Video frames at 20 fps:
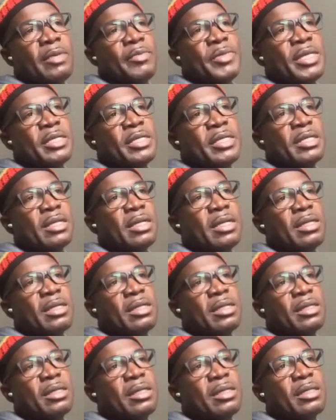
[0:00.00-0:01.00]
I mean,
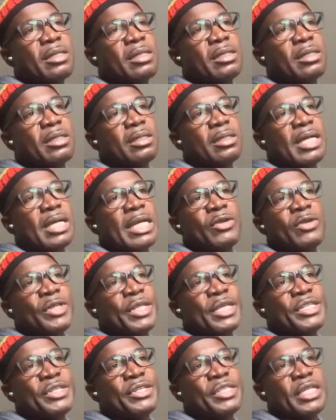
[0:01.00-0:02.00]
I
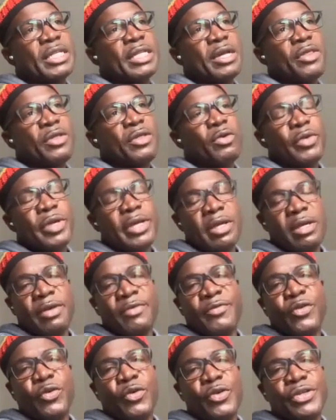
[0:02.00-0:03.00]
don't think there's any other way,
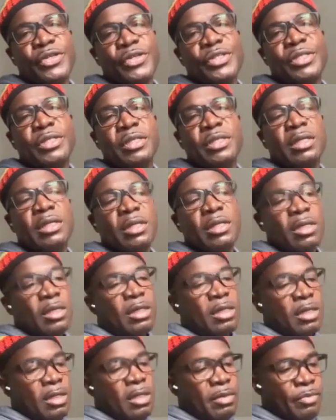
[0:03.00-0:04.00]
of course.
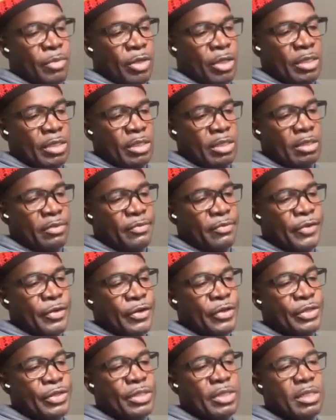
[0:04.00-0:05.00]
But
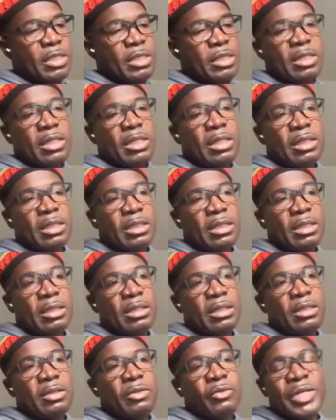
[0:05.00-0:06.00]
first,
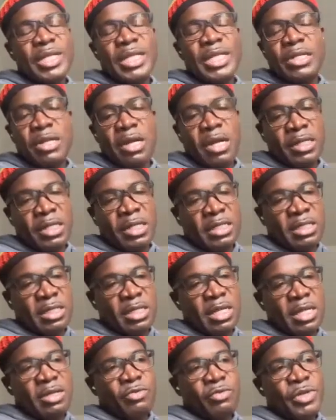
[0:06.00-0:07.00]
we need to
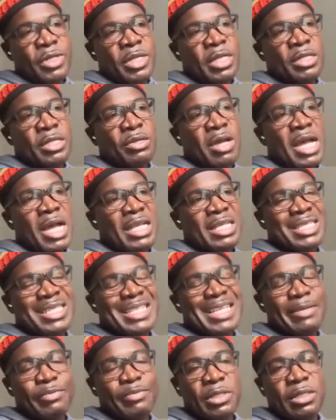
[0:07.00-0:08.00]
understand, we need to
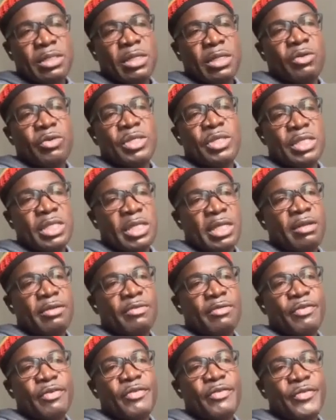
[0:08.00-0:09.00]
accept
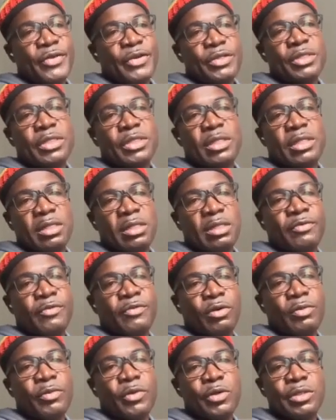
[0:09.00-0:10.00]
ourselves first
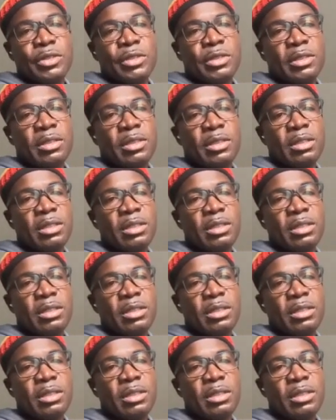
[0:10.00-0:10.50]
and foremost.